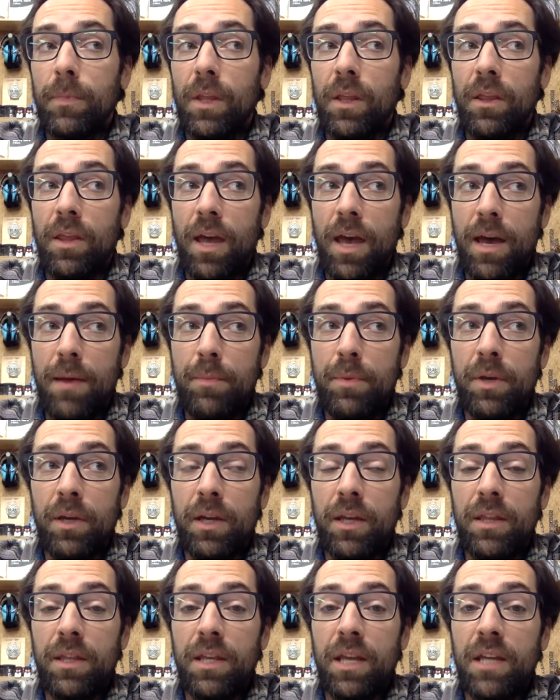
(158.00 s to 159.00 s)
the
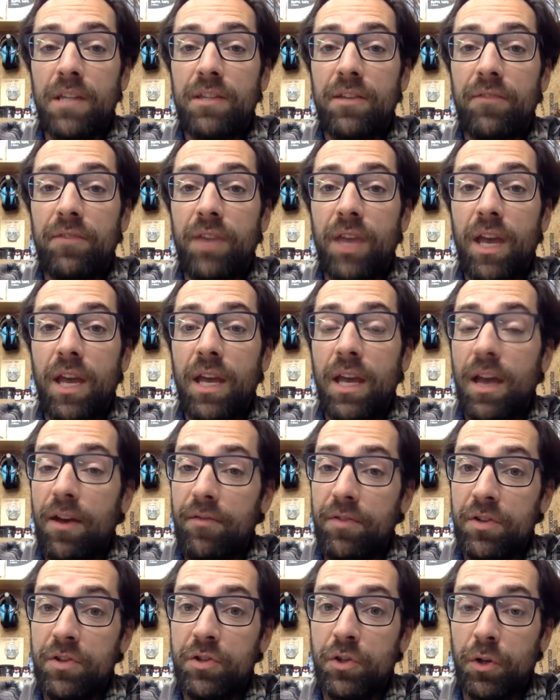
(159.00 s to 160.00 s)
Epic and the SFK
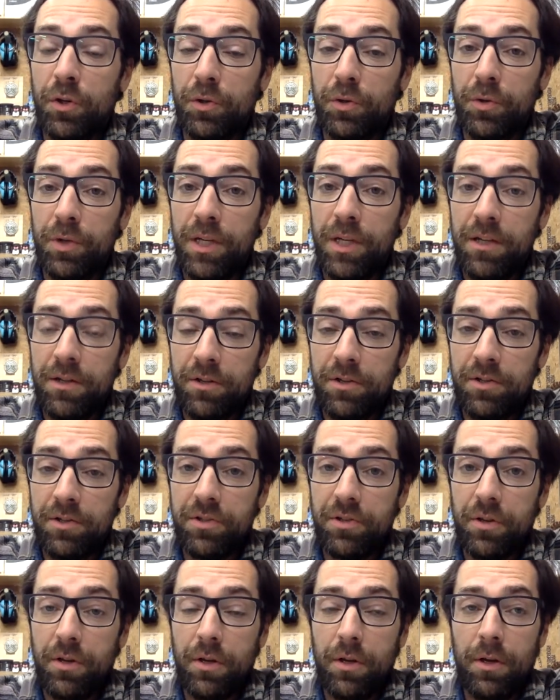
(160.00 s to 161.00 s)
have internal
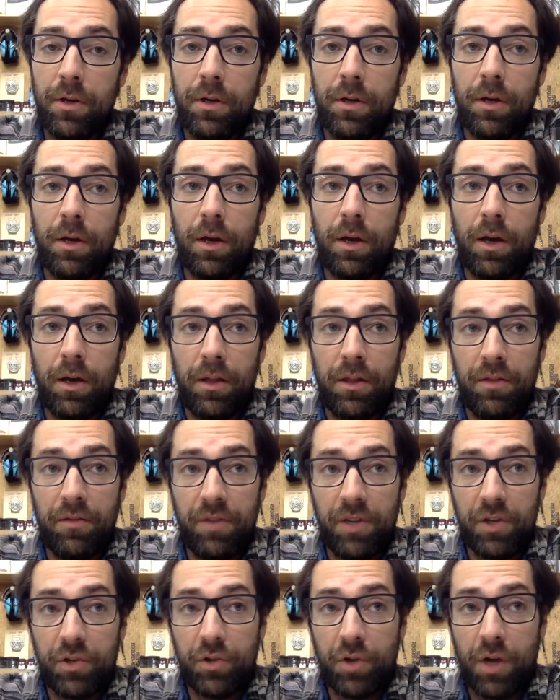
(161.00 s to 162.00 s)
heaters. The
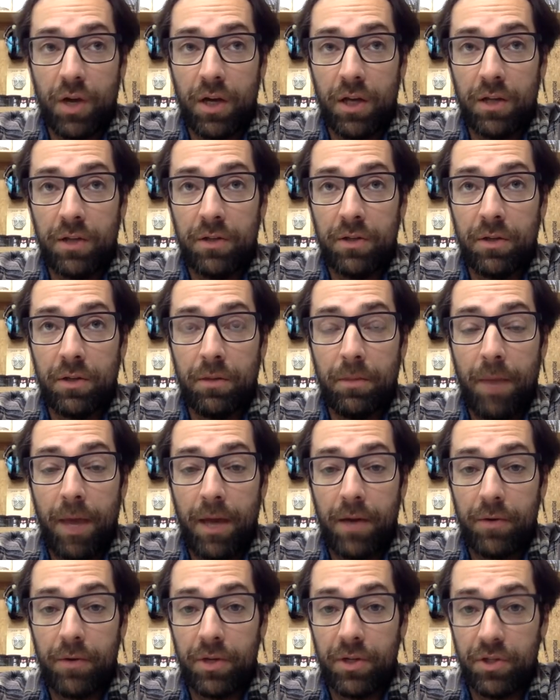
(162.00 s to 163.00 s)
Victron
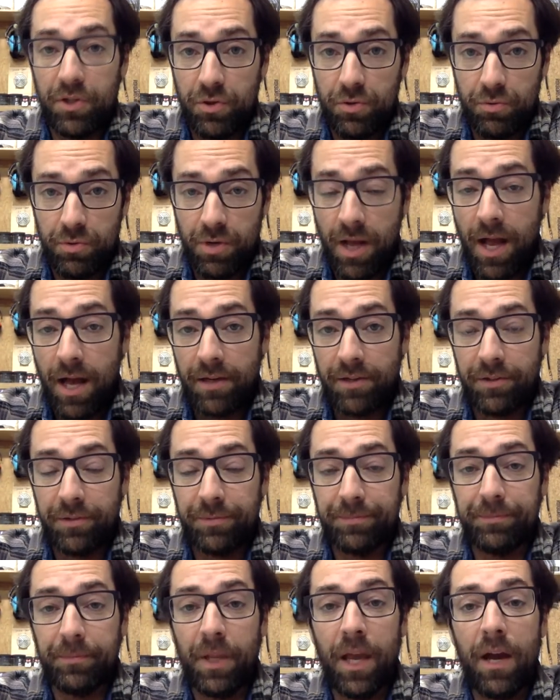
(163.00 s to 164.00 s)
batteries do not.
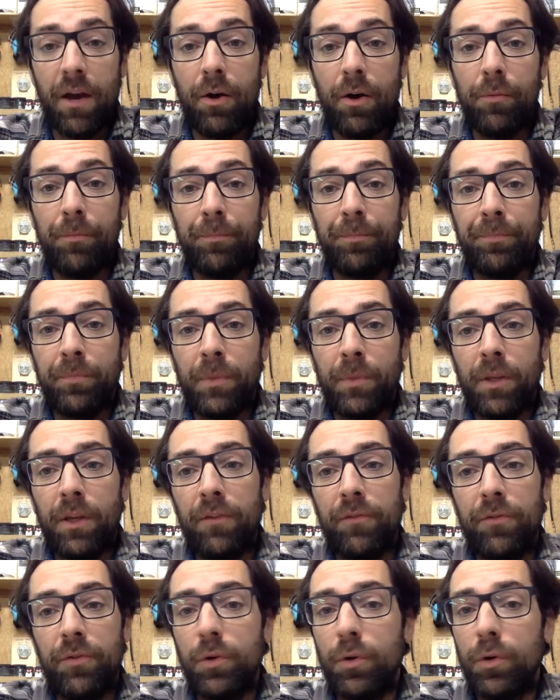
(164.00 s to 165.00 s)
Now,
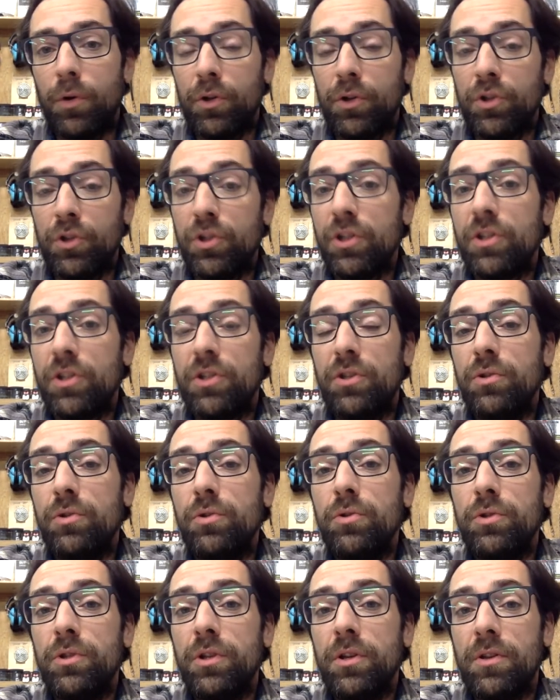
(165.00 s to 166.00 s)
if you're just
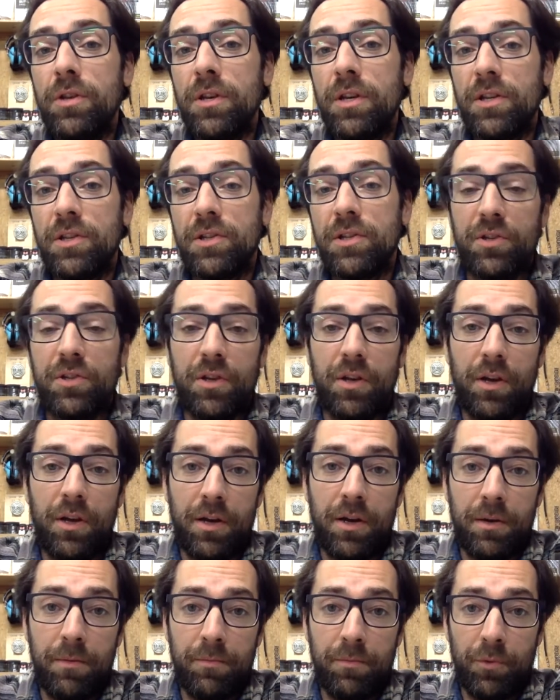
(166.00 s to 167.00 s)
new to this
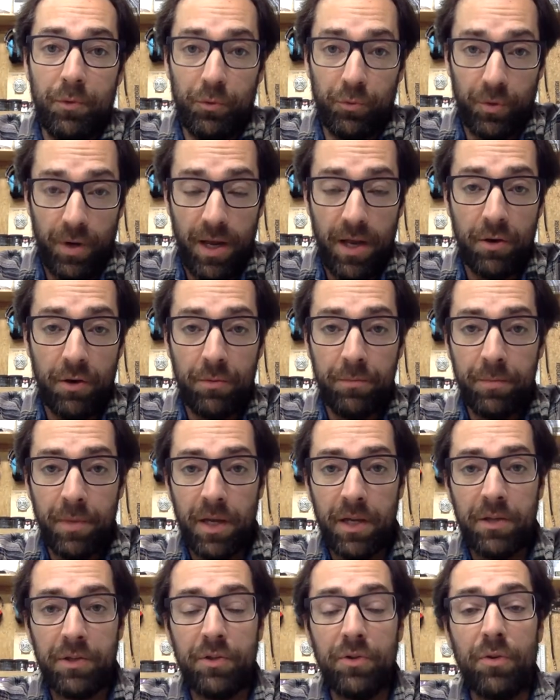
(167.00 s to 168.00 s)
realm
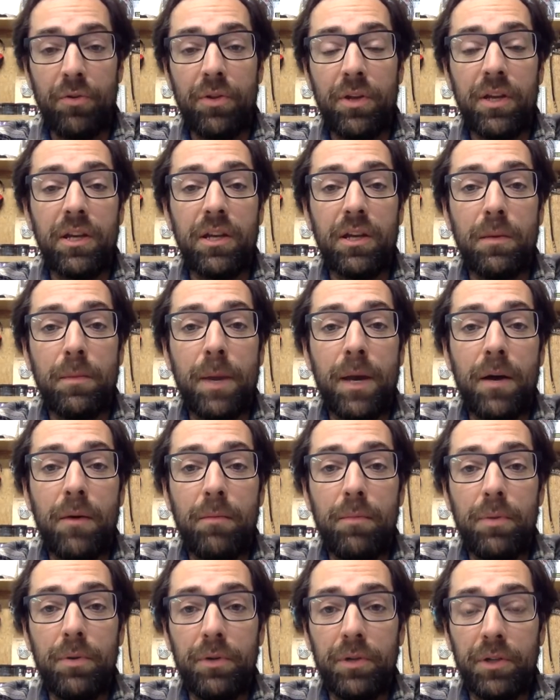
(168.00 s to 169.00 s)
and you're thinking about
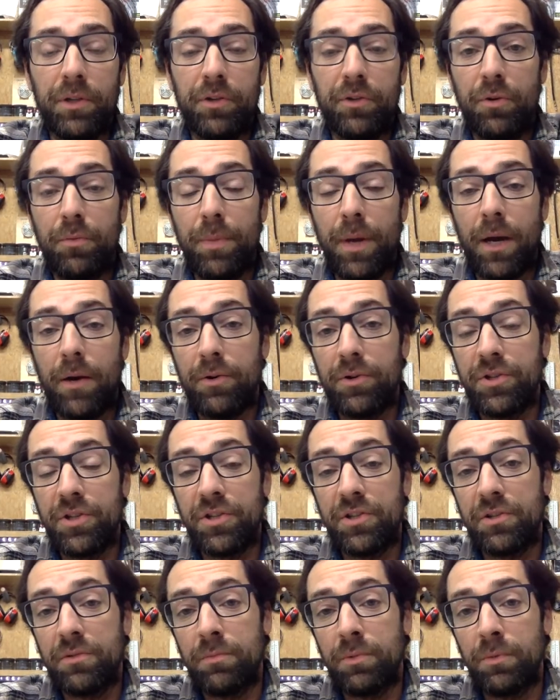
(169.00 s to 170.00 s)
building your own power
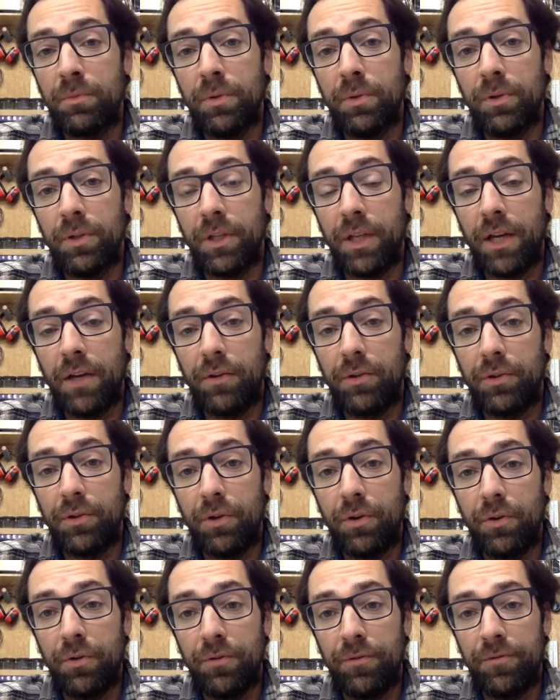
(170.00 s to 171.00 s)
system or building out your
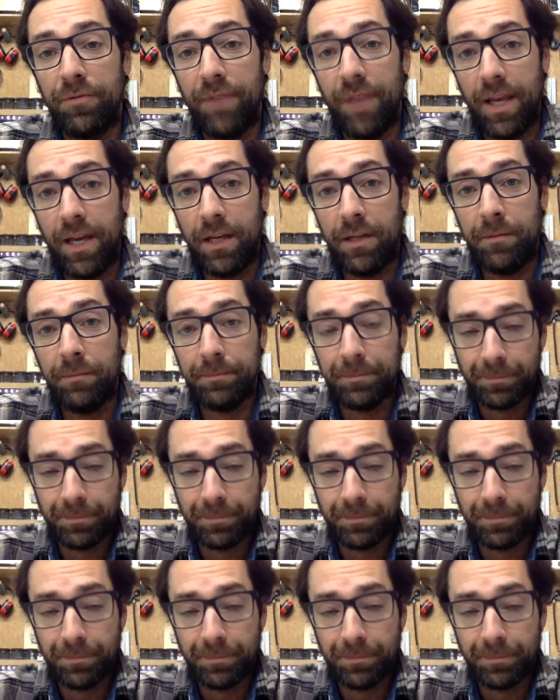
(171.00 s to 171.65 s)
own van,